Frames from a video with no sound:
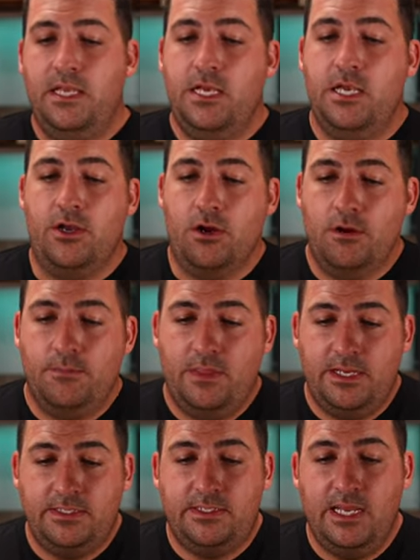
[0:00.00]
thing here.
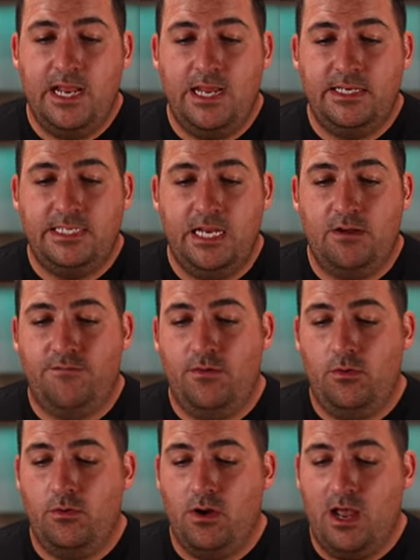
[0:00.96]
Let's say I take a
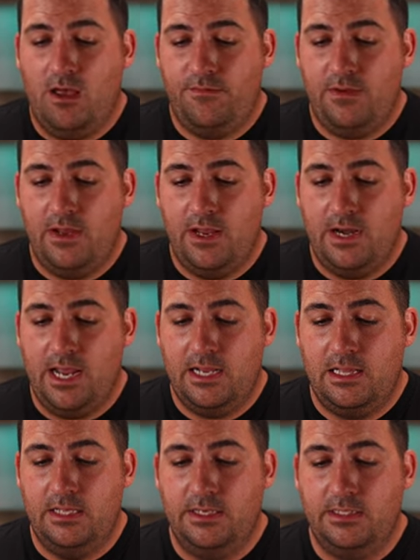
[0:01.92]
photograph and I
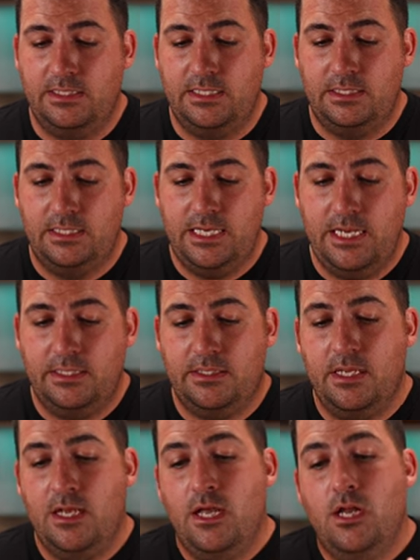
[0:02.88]
click delete.